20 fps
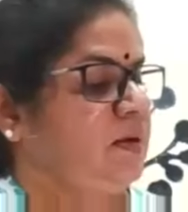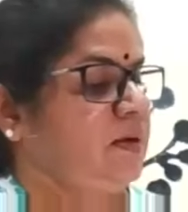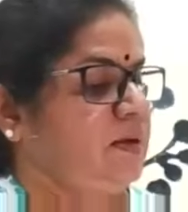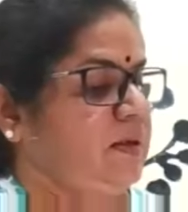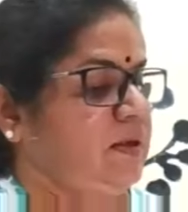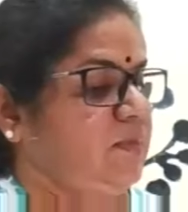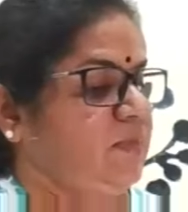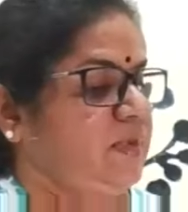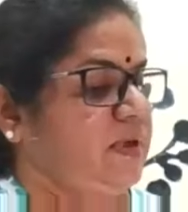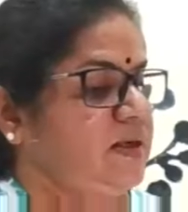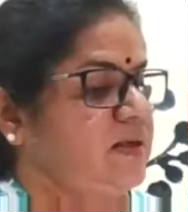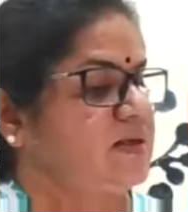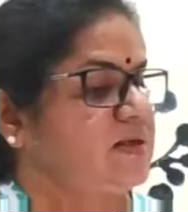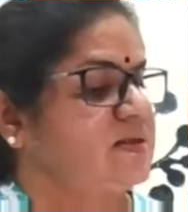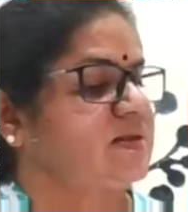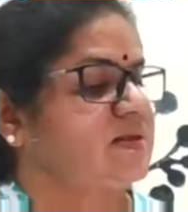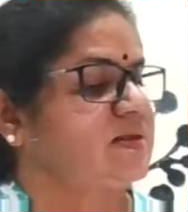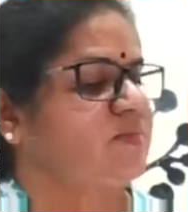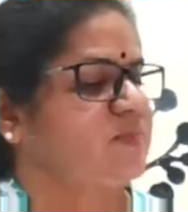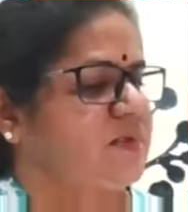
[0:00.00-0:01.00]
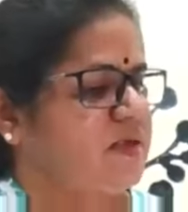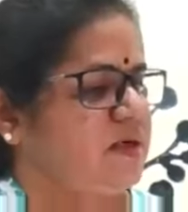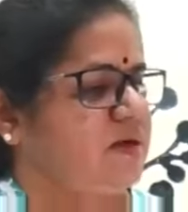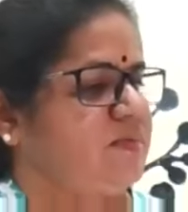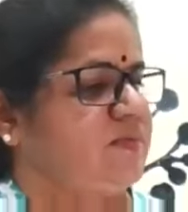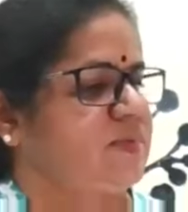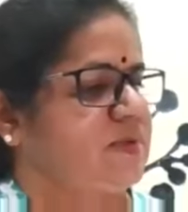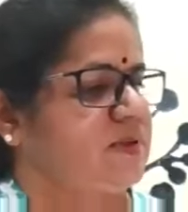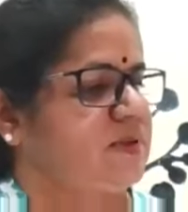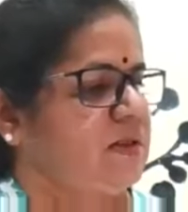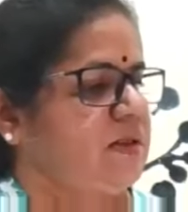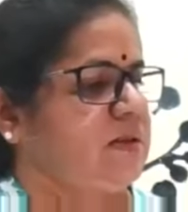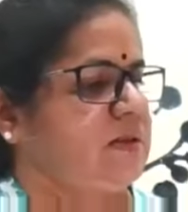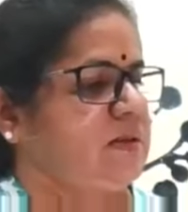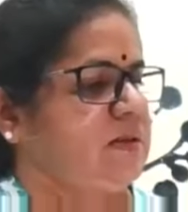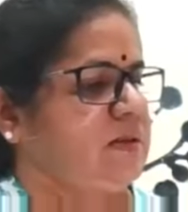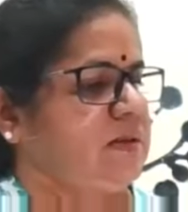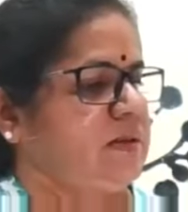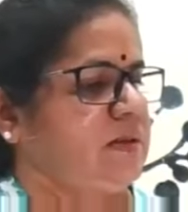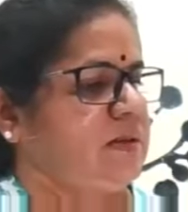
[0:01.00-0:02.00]
limerick. Sometimes it
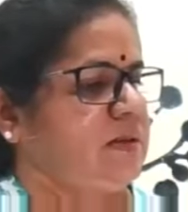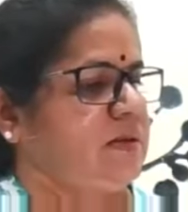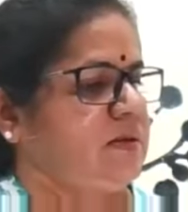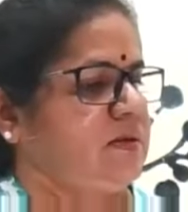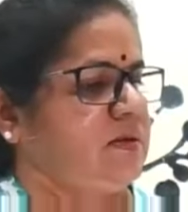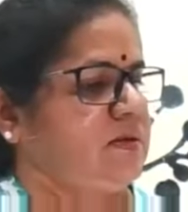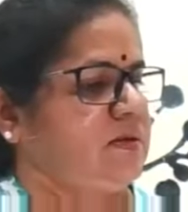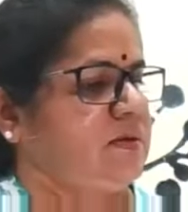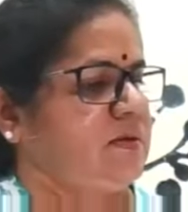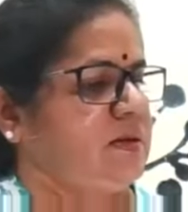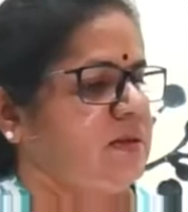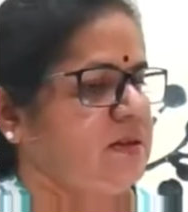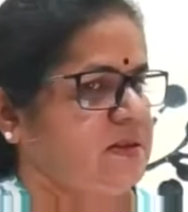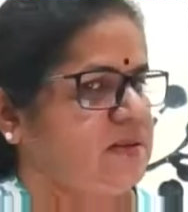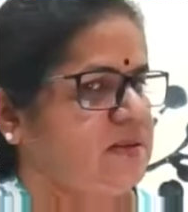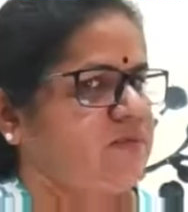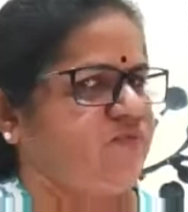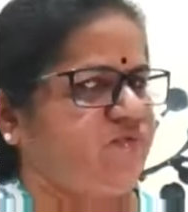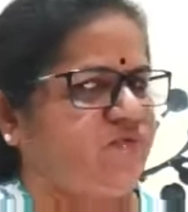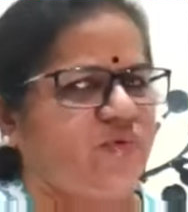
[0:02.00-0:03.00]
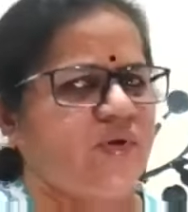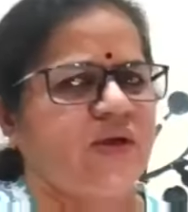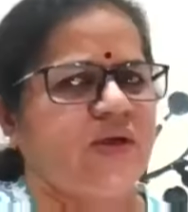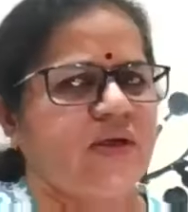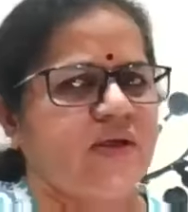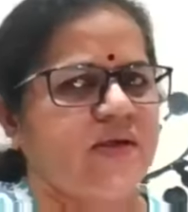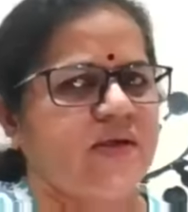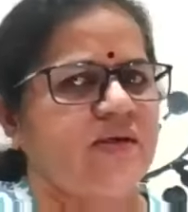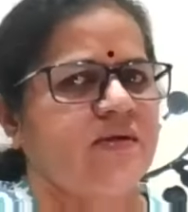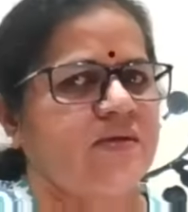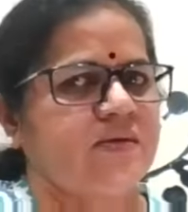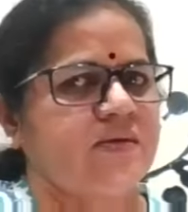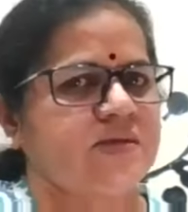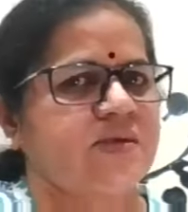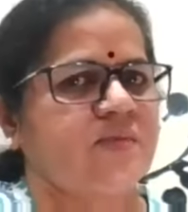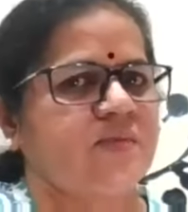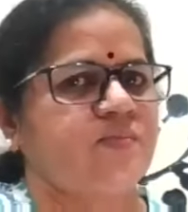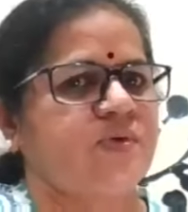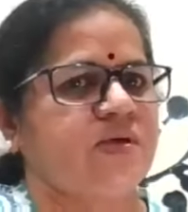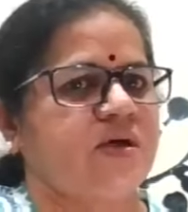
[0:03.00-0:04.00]
is funny.
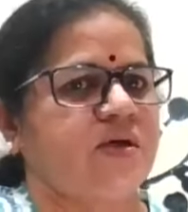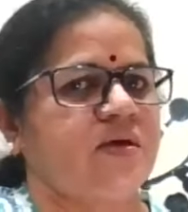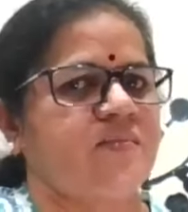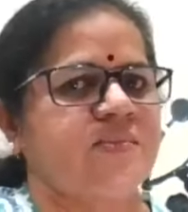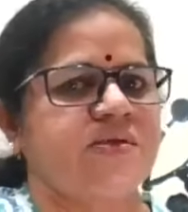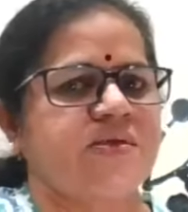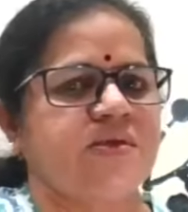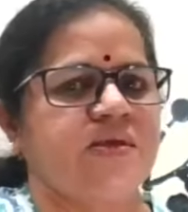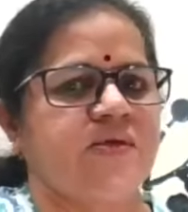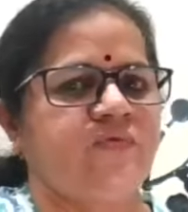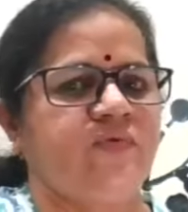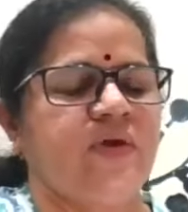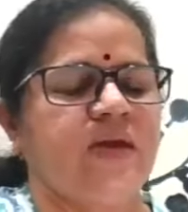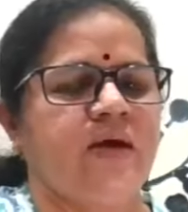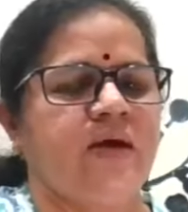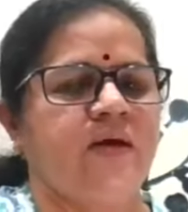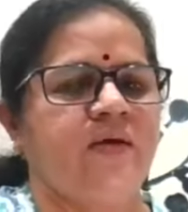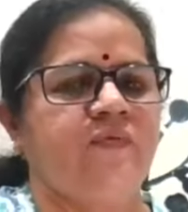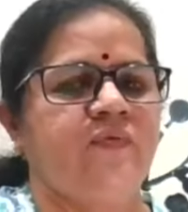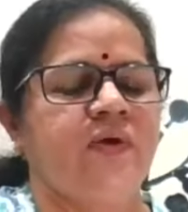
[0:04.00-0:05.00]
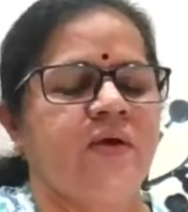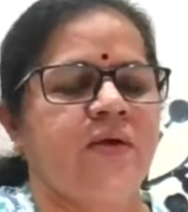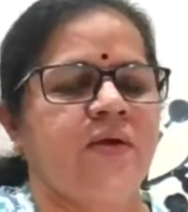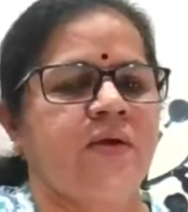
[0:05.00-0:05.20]
Sometimes it will have